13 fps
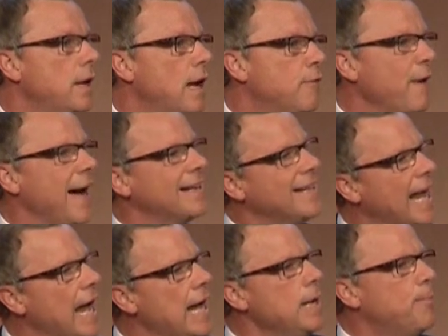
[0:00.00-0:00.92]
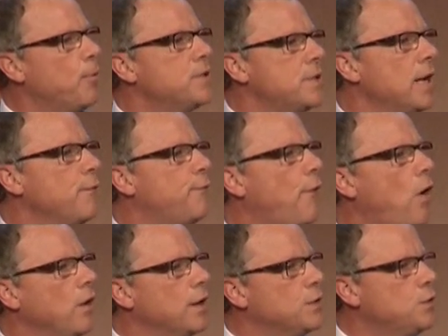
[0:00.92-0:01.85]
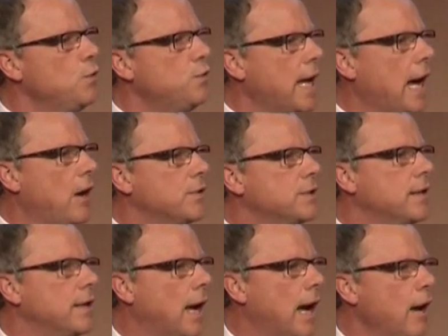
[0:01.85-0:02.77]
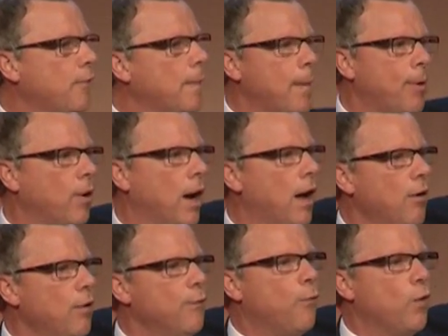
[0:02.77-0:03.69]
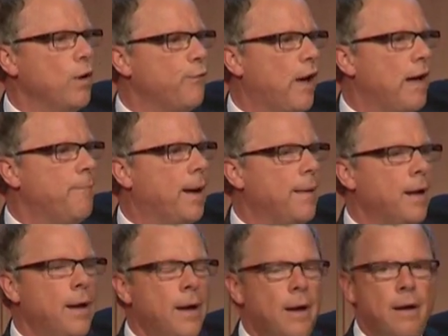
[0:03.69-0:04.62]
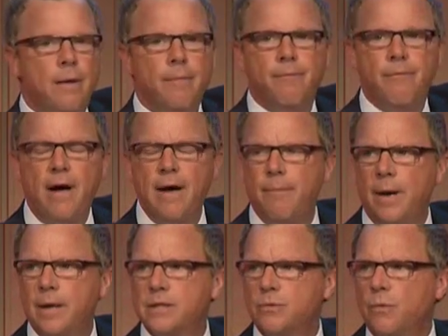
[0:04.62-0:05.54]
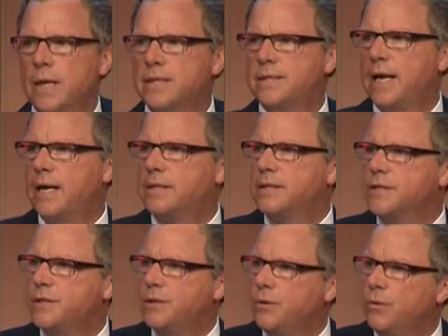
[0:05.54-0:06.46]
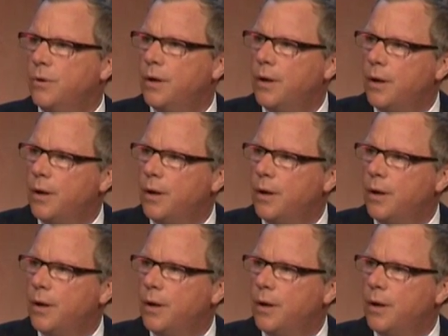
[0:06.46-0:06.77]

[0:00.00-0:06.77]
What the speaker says: In fact, an 80% fall in 2009 from about $145 West Texas to